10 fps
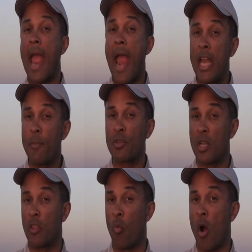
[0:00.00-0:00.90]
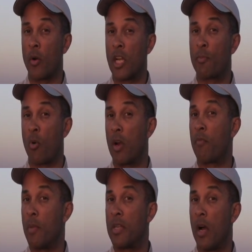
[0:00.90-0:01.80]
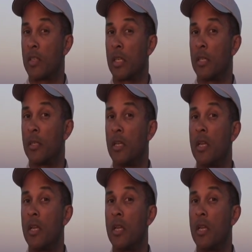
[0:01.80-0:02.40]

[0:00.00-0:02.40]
80% of the water exported from the Delta